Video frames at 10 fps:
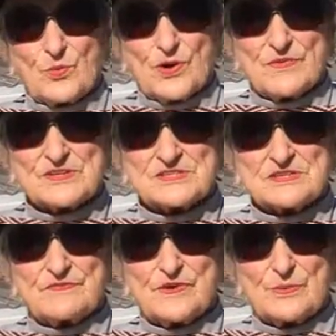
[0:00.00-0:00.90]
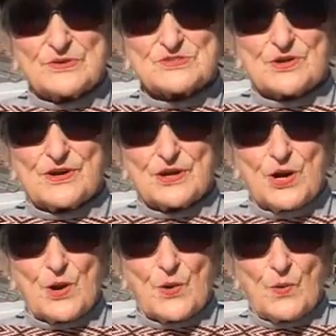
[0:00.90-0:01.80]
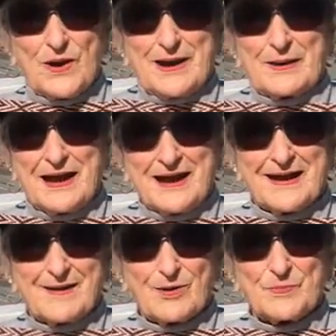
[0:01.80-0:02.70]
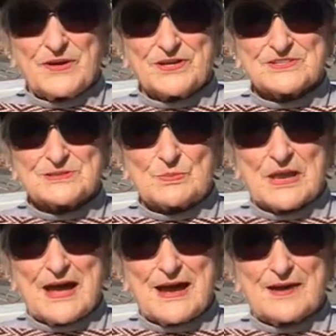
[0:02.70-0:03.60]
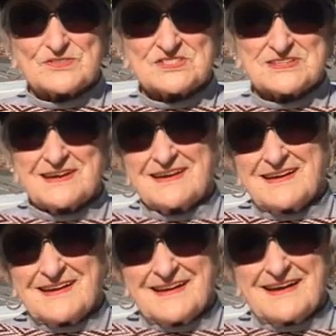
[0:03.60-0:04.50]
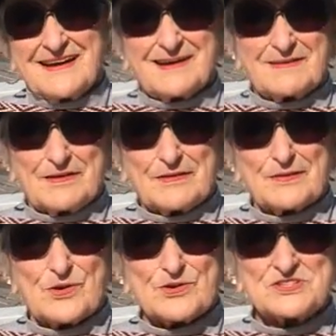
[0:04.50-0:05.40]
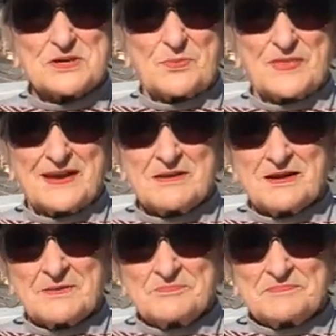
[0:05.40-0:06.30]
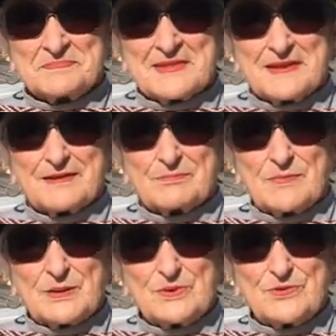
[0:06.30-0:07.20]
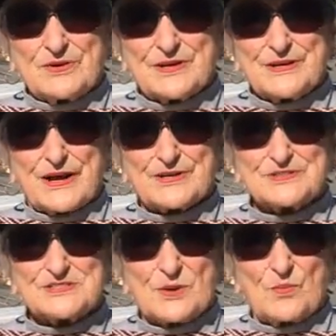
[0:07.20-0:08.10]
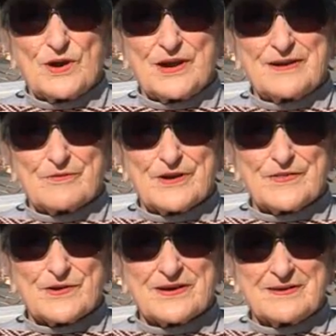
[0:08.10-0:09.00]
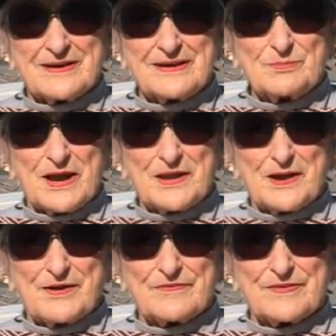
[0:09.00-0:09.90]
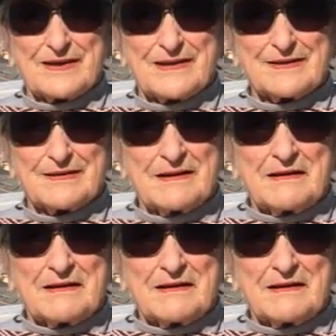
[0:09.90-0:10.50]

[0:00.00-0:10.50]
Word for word: know where this film is going to go. I hope you get some laughs and learn something. Maybe you connect in some way or other in my life. And I,